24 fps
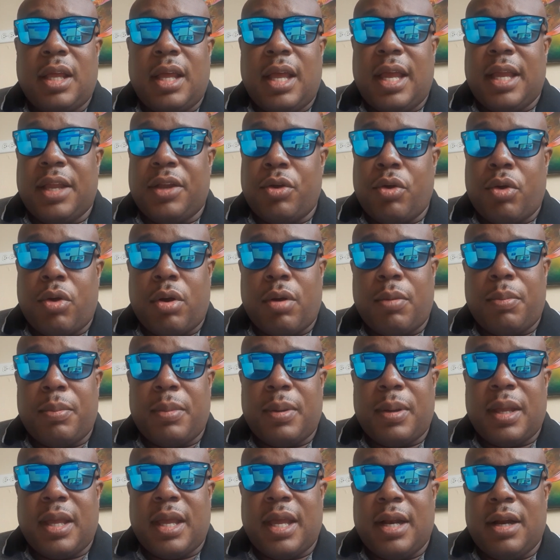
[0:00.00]
in
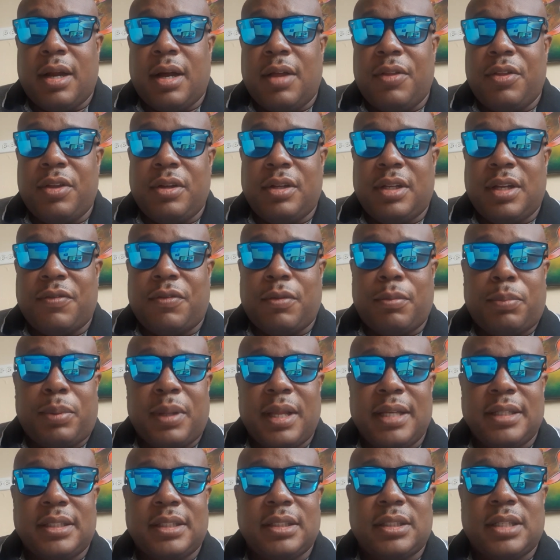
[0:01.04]
Europe and other different
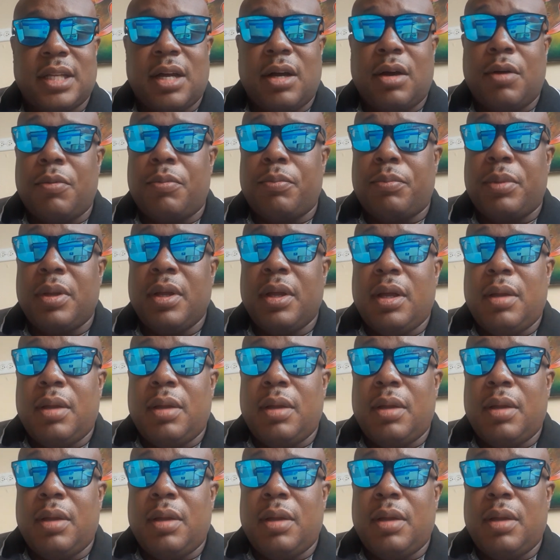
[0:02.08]
places to help